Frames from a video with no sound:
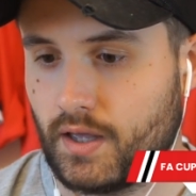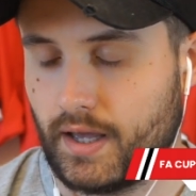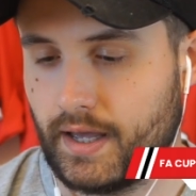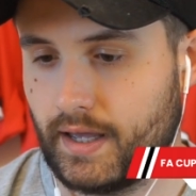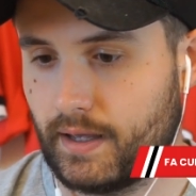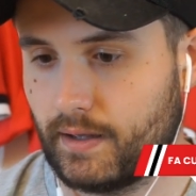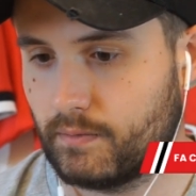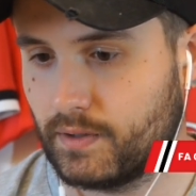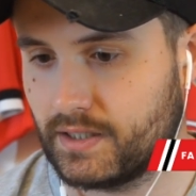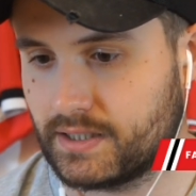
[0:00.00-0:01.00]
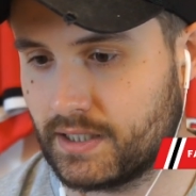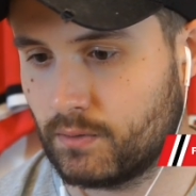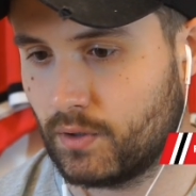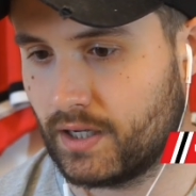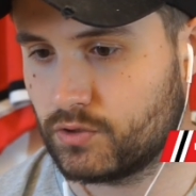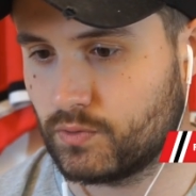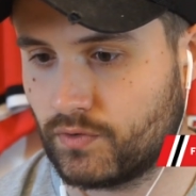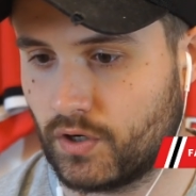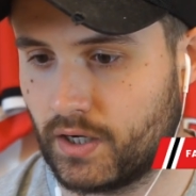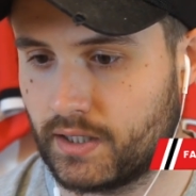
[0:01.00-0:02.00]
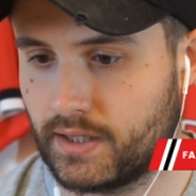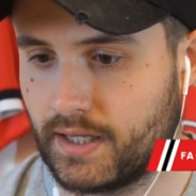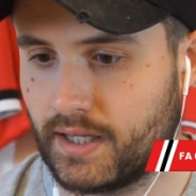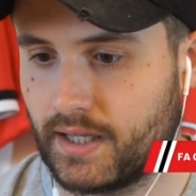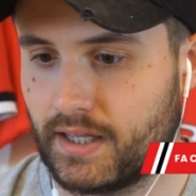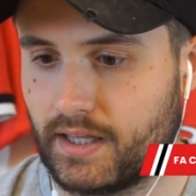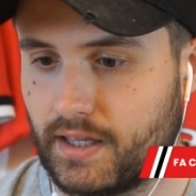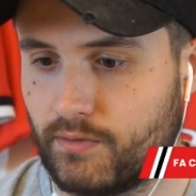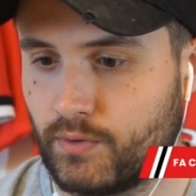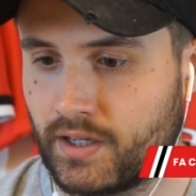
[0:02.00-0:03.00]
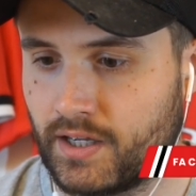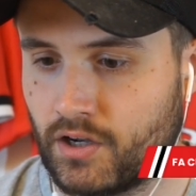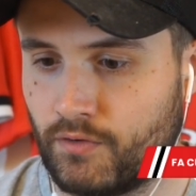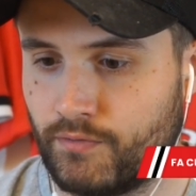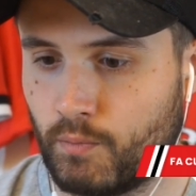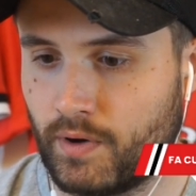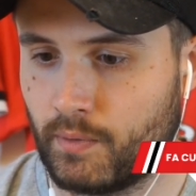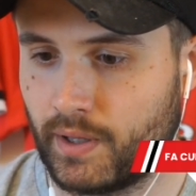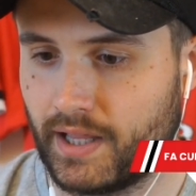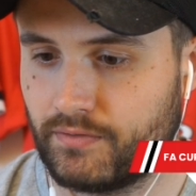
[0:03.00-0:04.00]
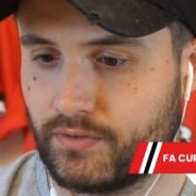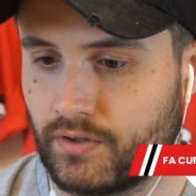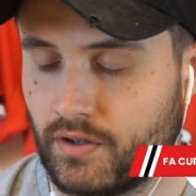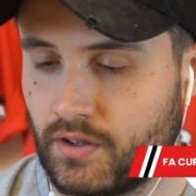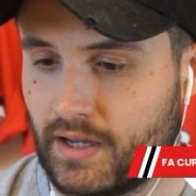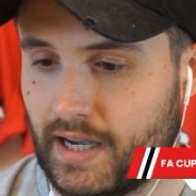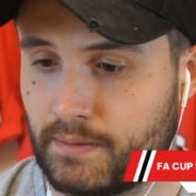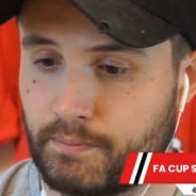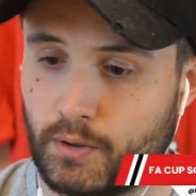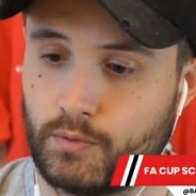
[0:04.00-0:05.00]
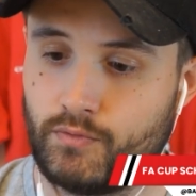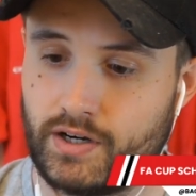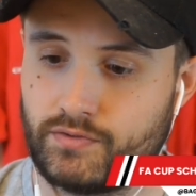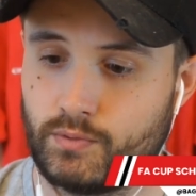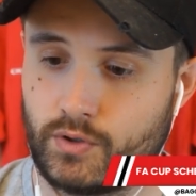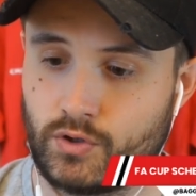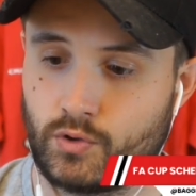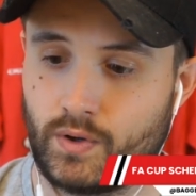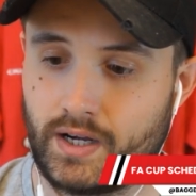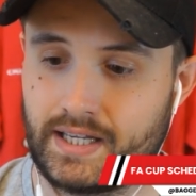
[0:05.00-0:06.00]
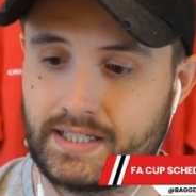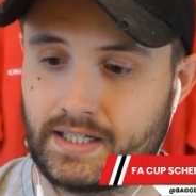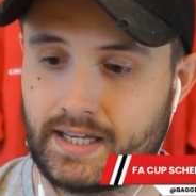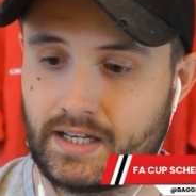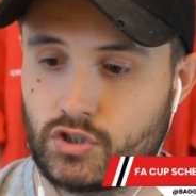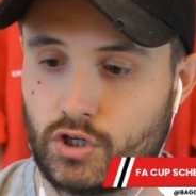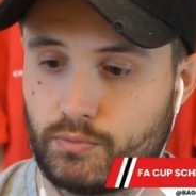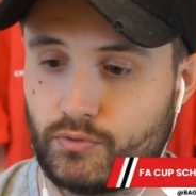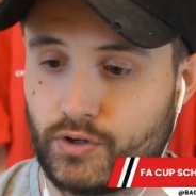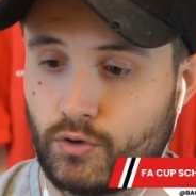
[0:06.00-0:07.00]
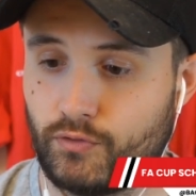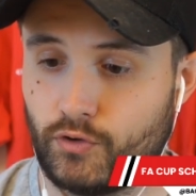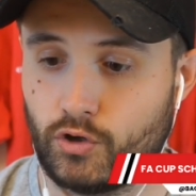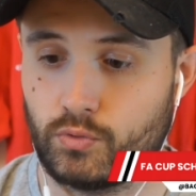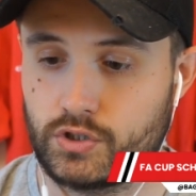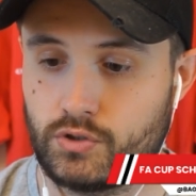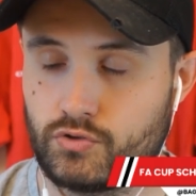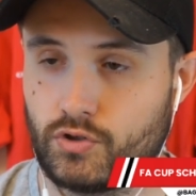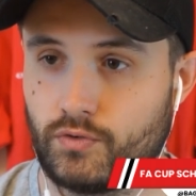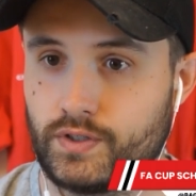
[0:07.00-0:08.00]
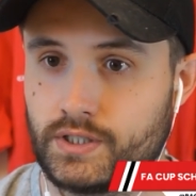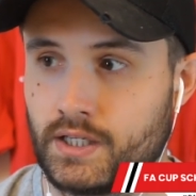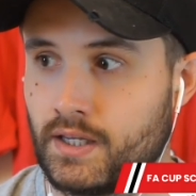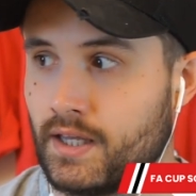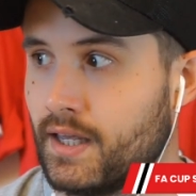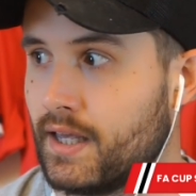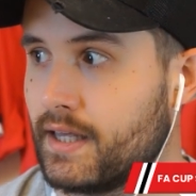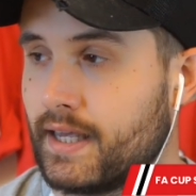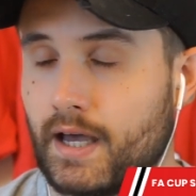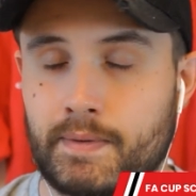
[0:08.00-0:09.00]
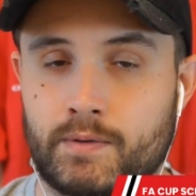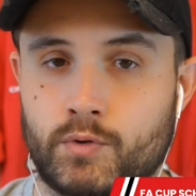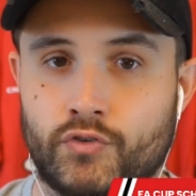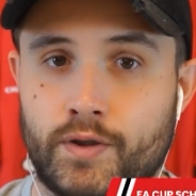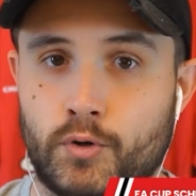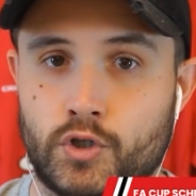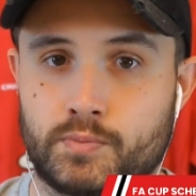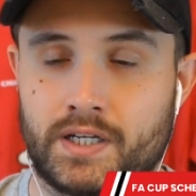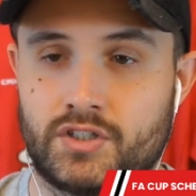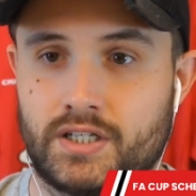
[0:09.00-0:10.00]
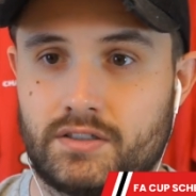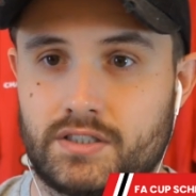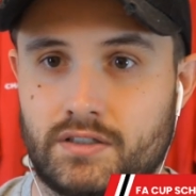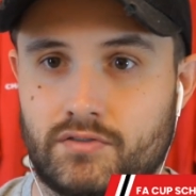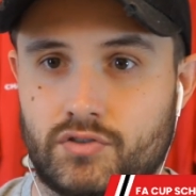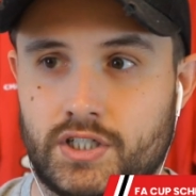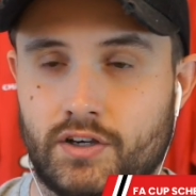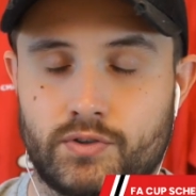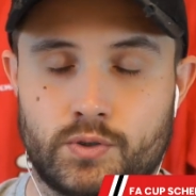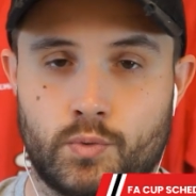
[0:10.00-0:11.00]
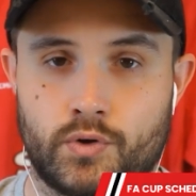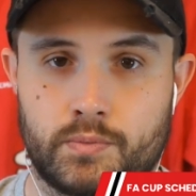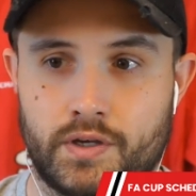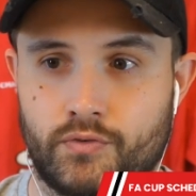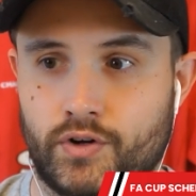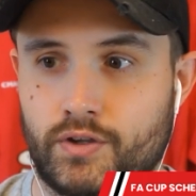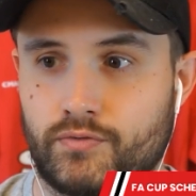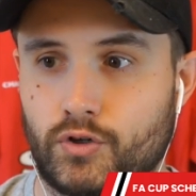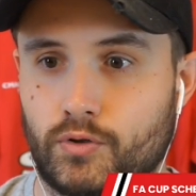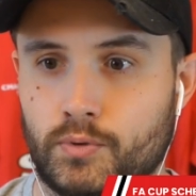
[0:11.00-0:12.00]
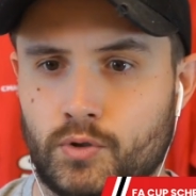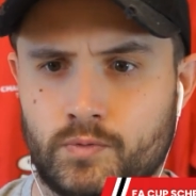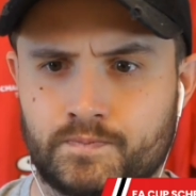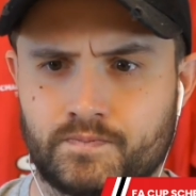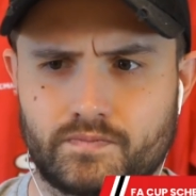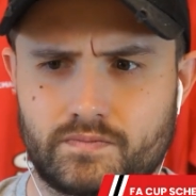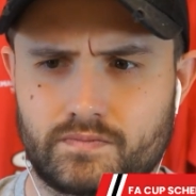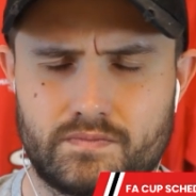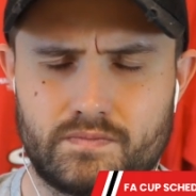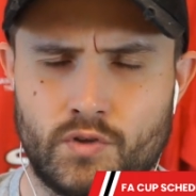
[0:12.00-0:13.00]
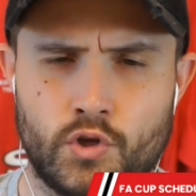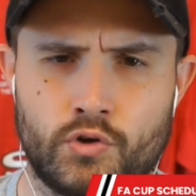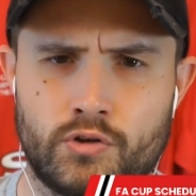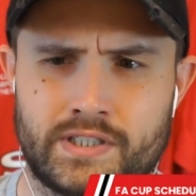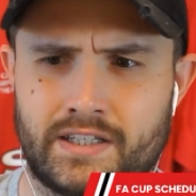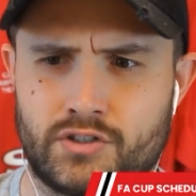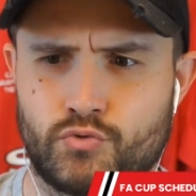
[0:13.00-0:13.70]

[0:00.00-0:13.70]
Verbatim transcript: Um, let's see what else we've got in there. If we can kick on from where we left, adding Pogba and Rashford, we could quite easily get top three or four with two trophies yeah, I mean, we're three points behind Chelsea. Chelsea were in a bit of free fall, but who knows how this